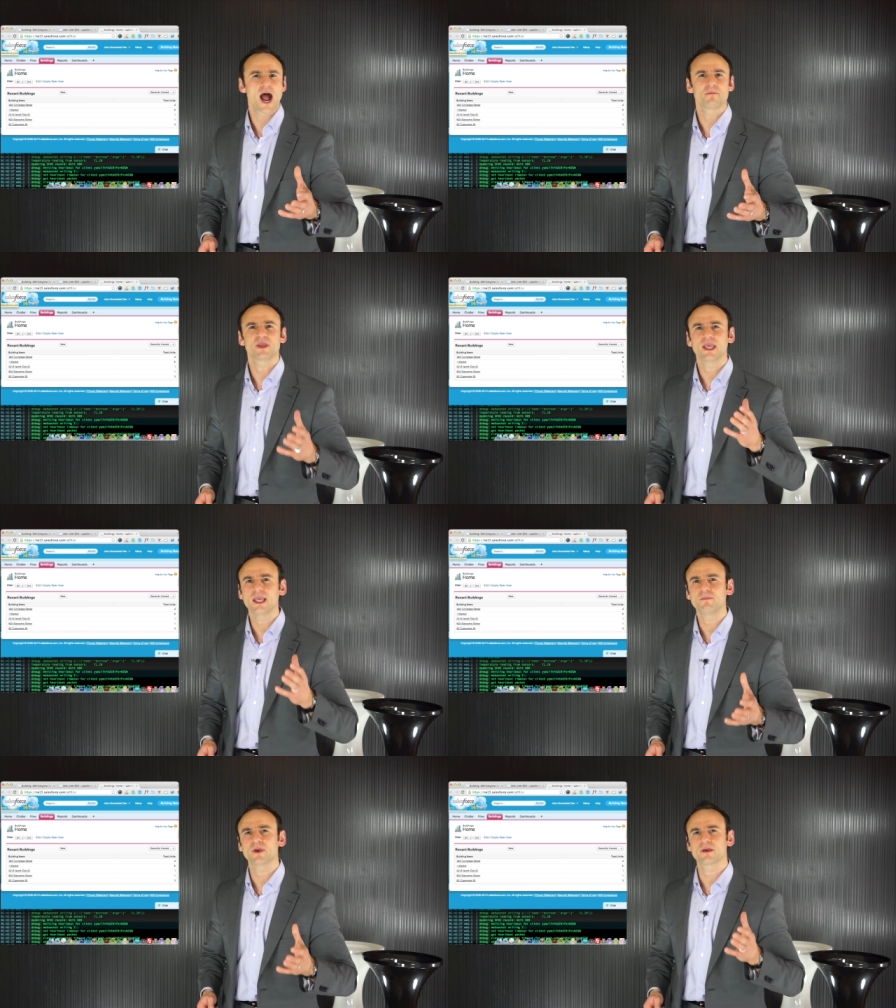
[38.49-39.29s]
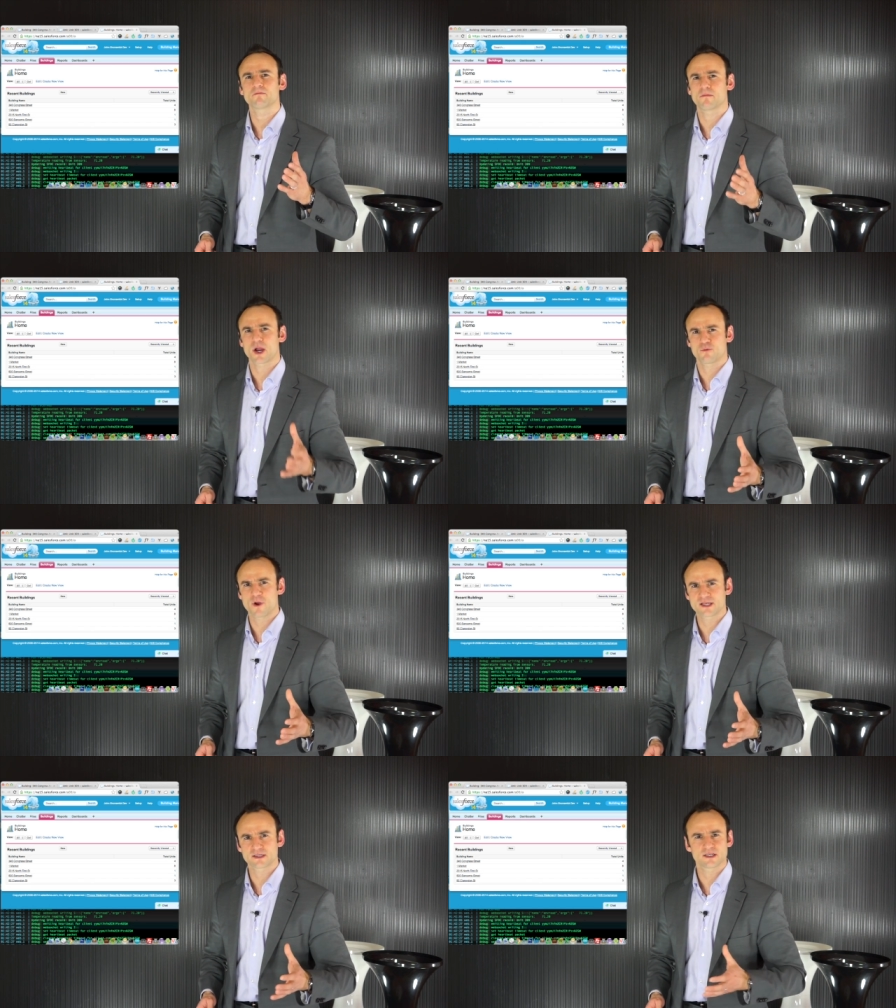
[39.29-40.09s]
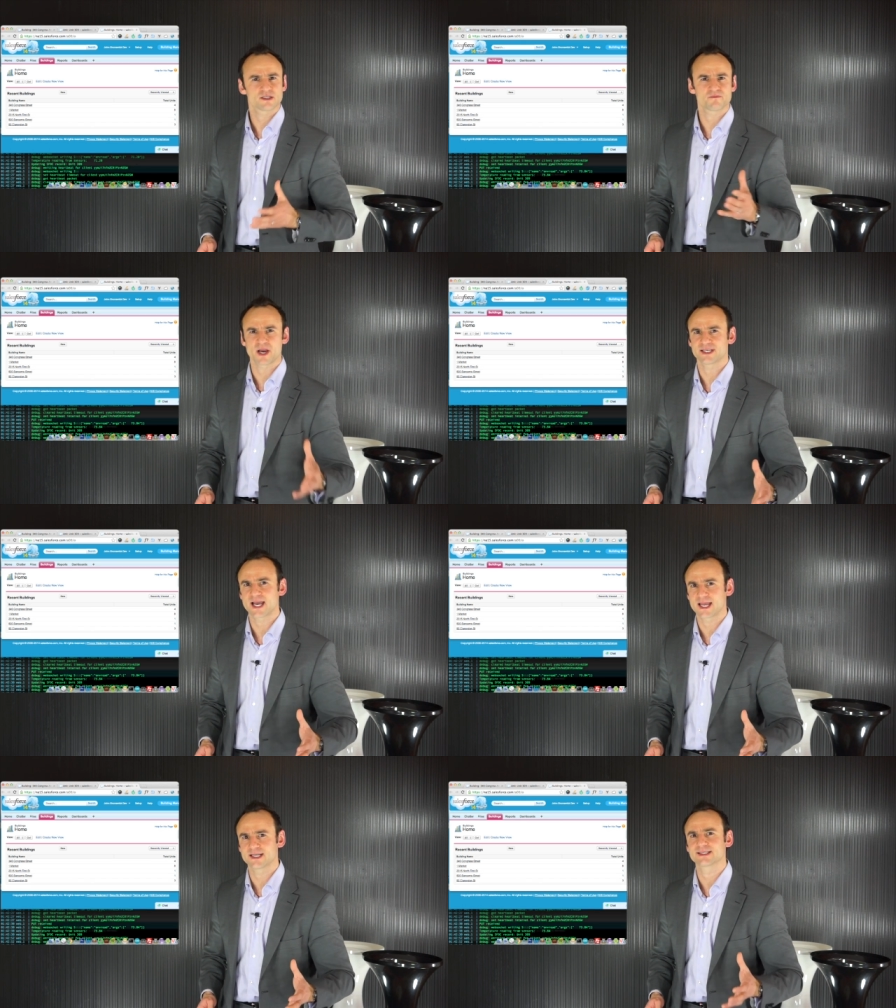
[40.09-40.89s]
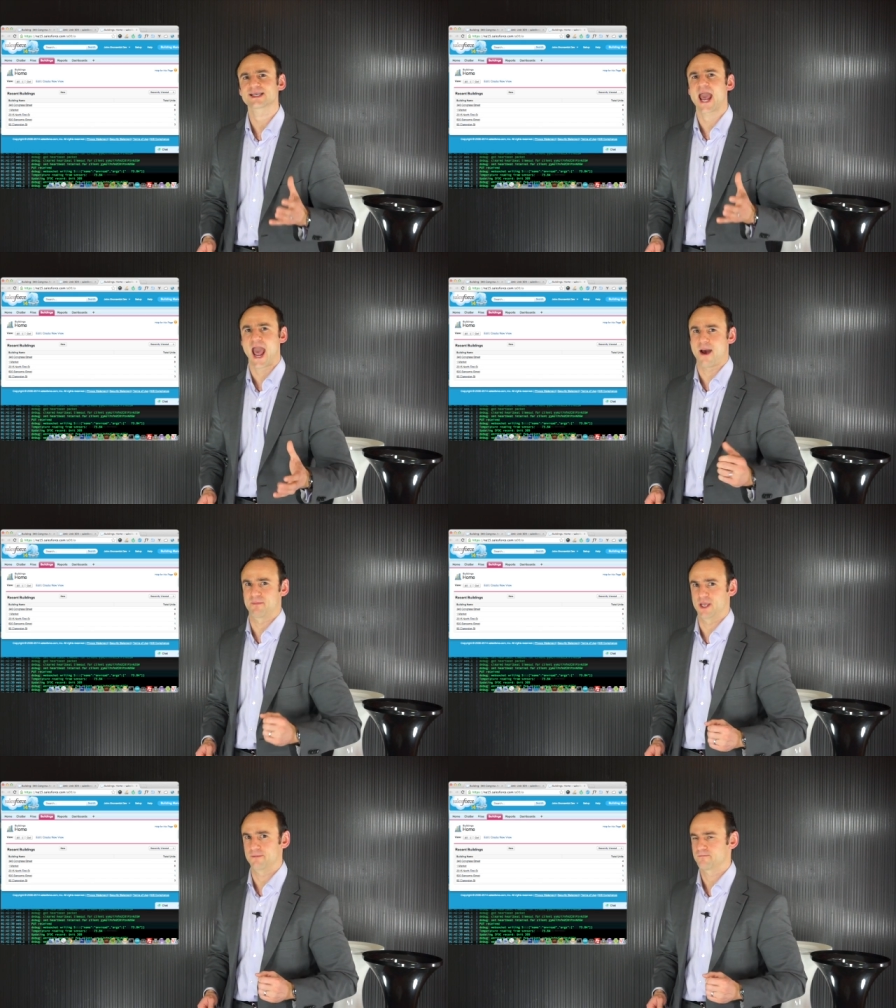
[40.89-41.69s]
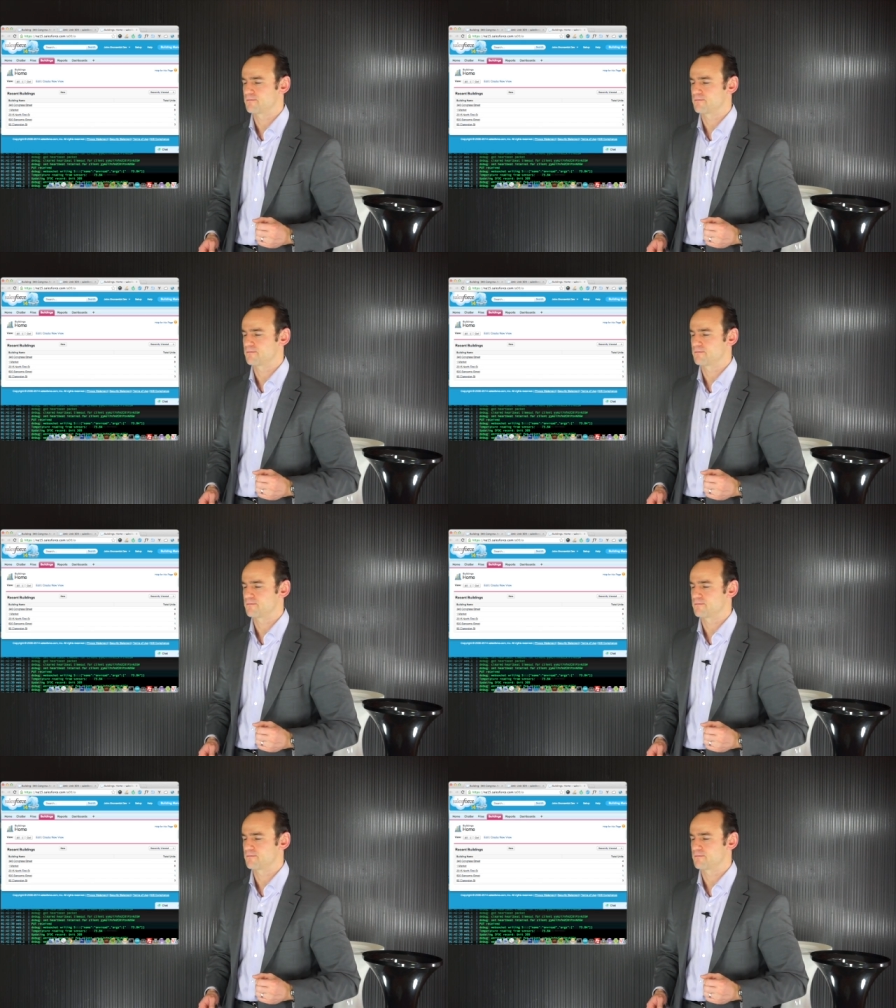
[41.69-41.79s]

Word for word: I'm keeping my residents, my tenants happy.